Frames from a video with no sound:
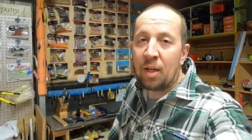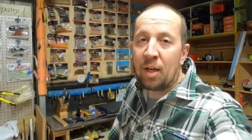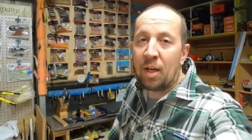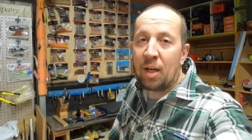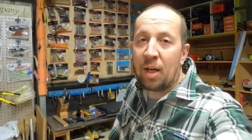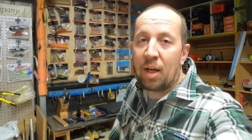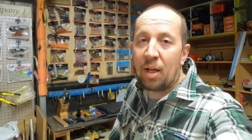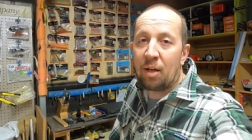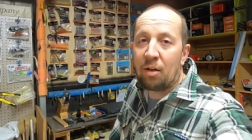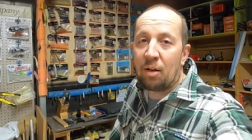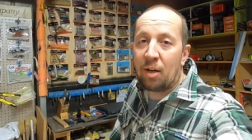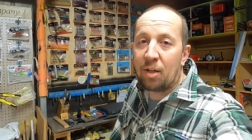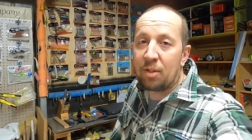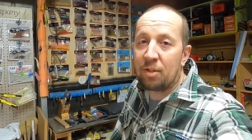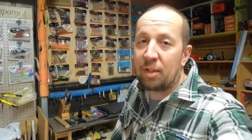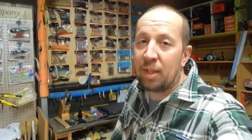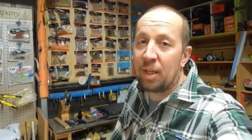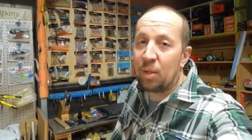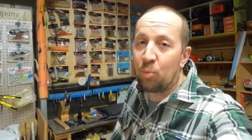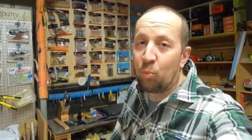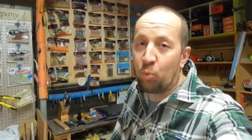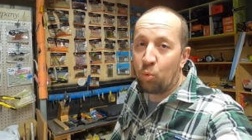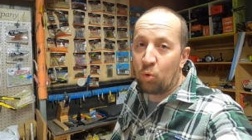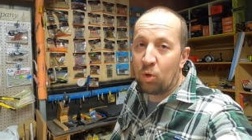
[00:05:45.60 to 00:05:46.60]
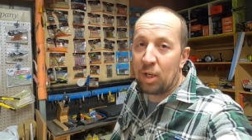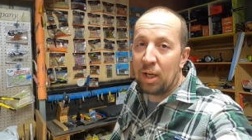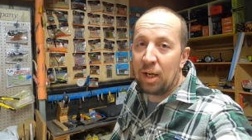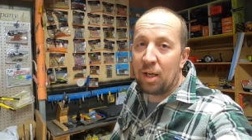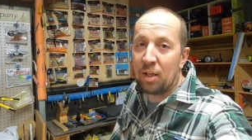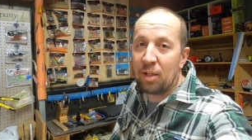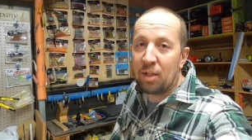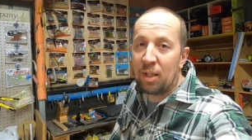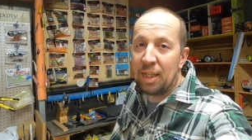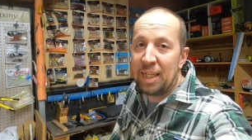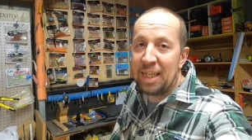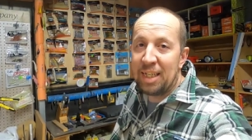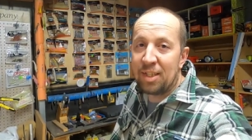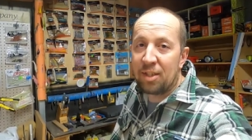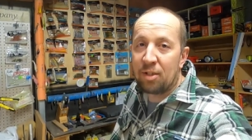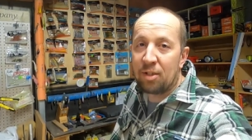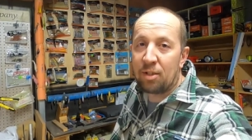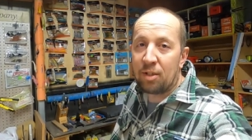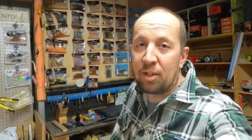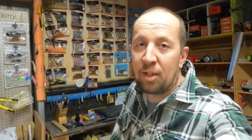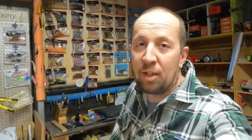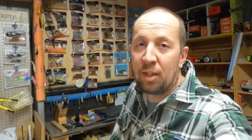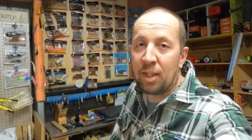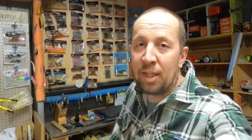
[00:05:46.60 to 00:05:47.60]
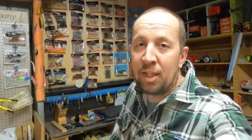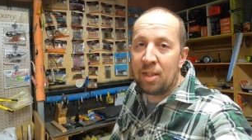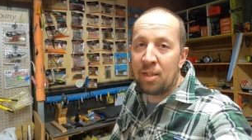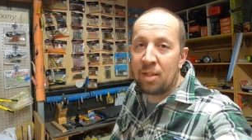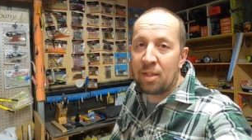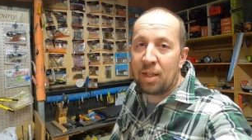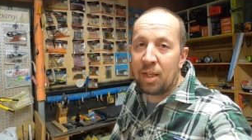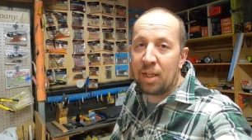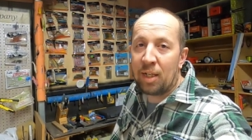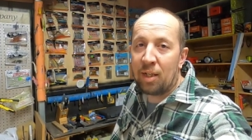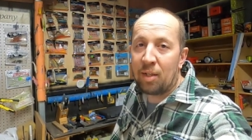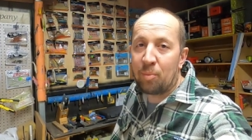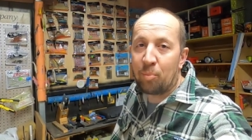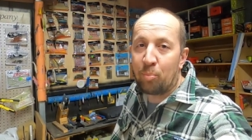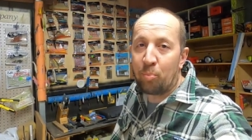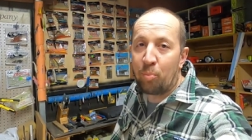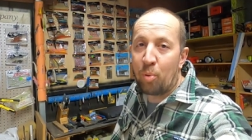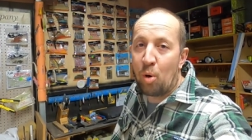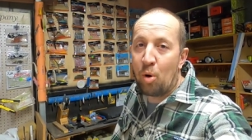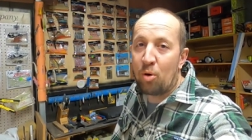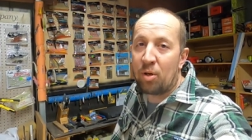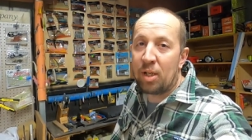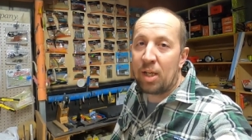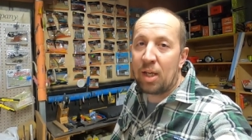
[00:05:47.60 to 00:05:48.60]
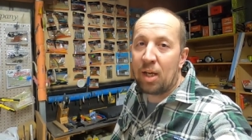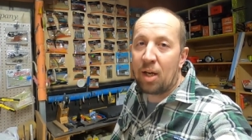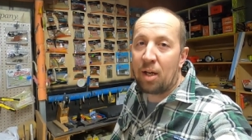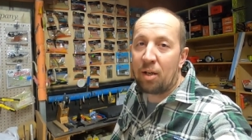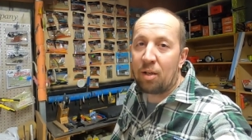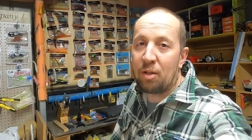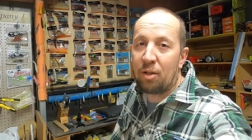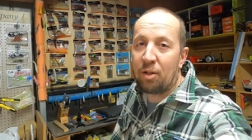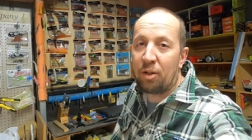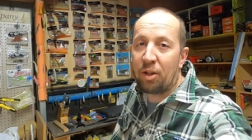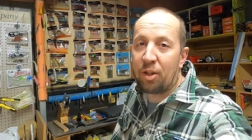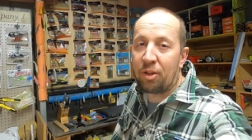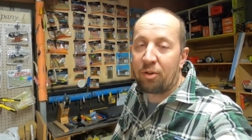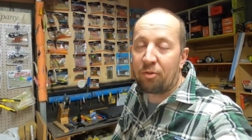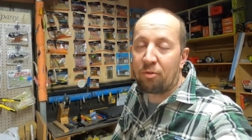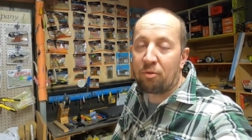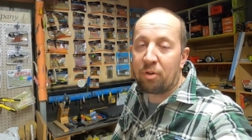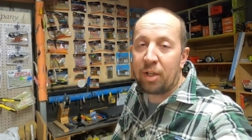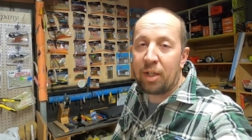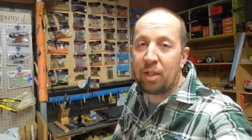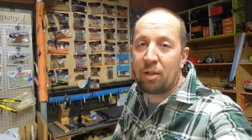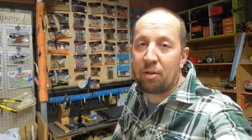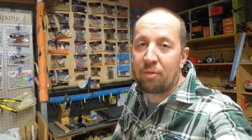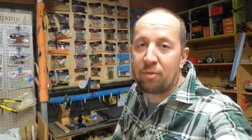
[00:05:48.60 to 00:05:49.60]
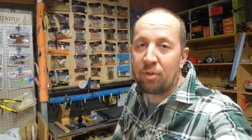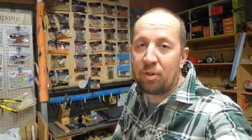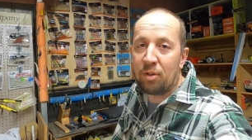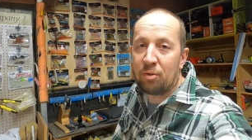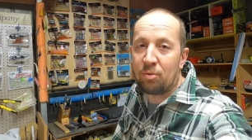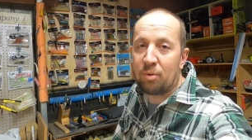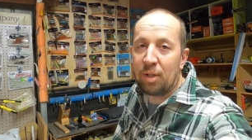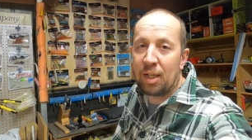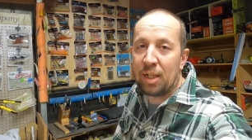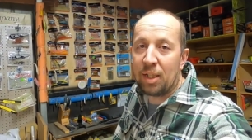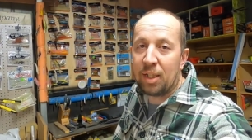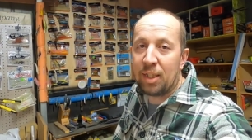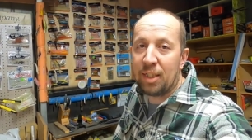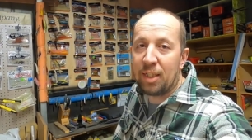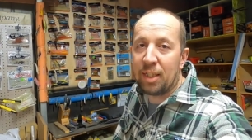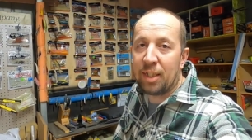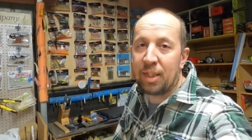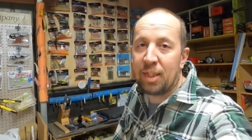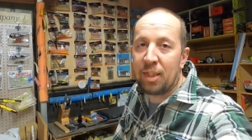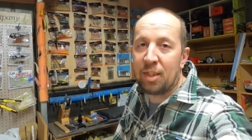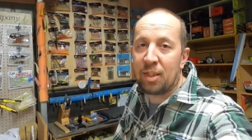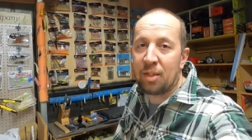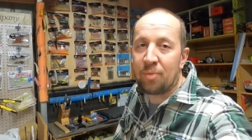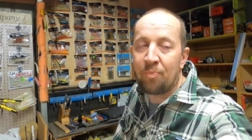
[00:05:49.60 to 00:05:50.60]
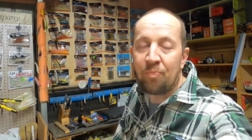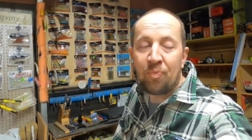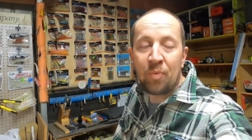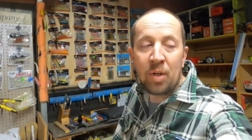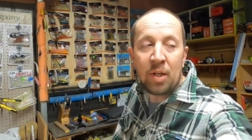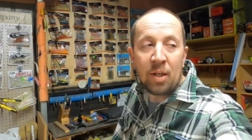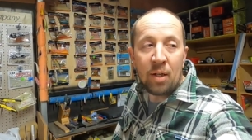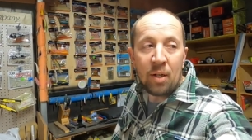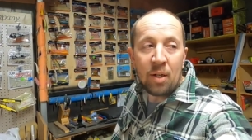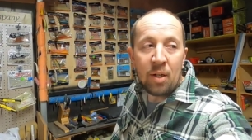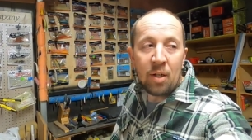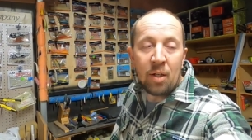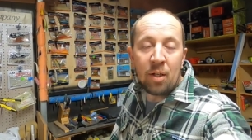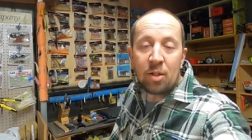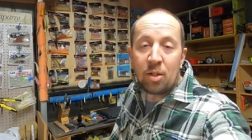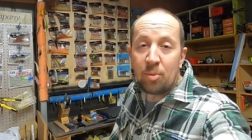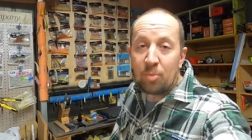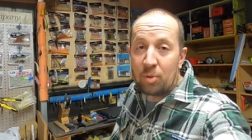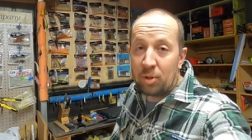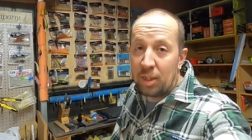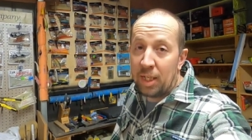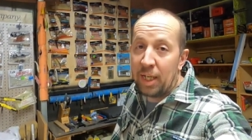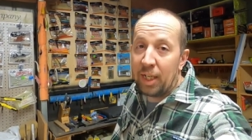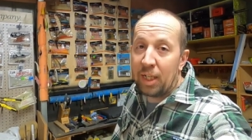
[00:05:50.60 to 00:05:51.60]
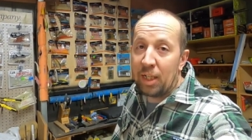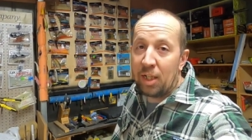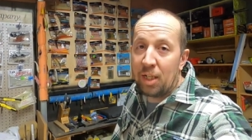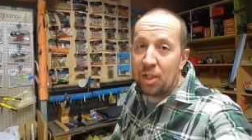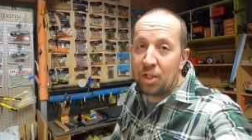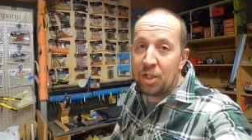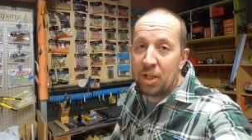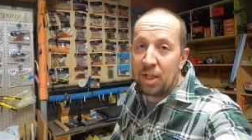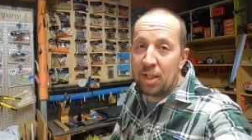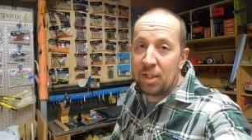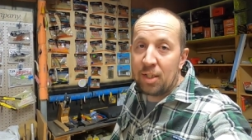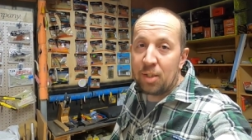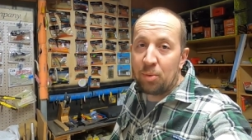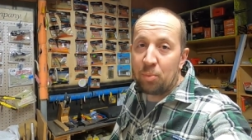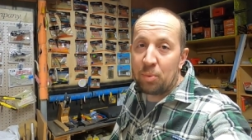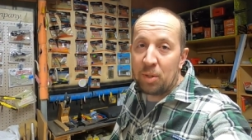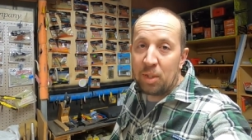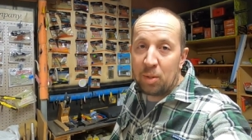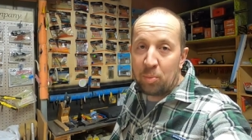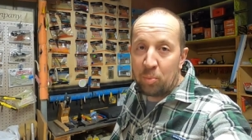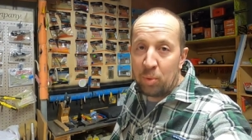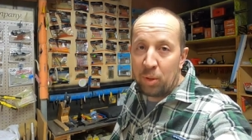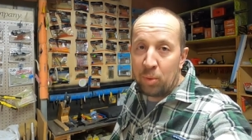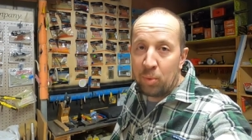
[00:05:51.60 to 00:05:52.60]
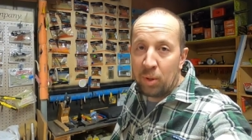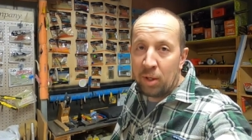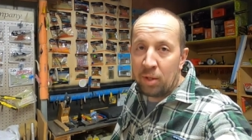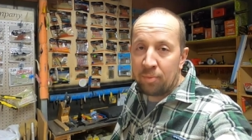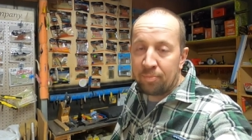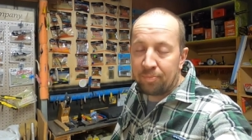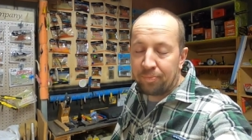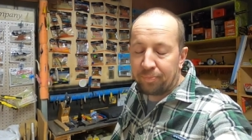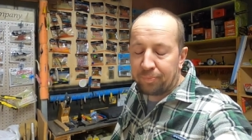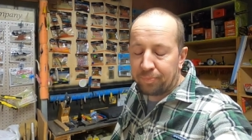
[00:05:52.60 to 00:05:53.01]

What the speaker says: and I actually had water inside the lens, and it burnt out three of the little LEDs. So I'm not taking any chances with this big one.